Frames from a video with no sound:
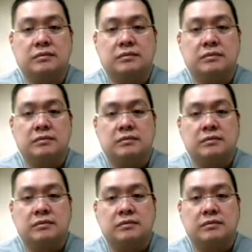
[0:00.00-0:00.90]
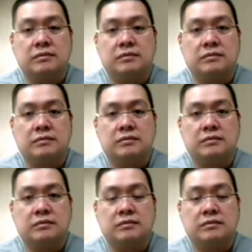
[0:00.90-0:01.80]

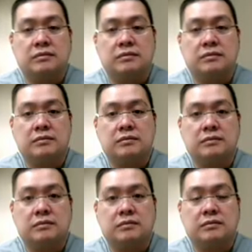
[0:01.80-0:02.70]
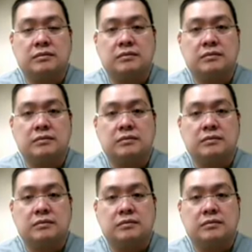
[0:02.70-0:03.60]

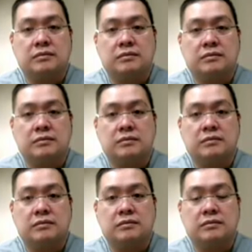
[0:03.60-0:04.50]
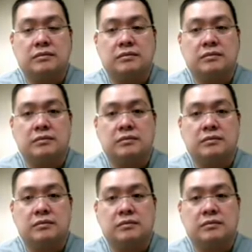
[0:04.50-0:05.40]

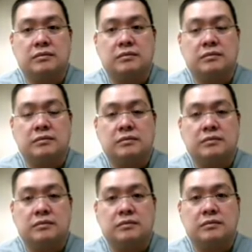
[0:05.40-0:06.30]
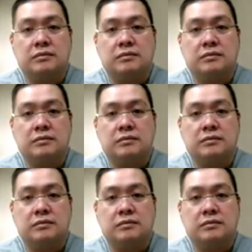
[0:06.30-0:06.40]
No words are spoken by the person on screen.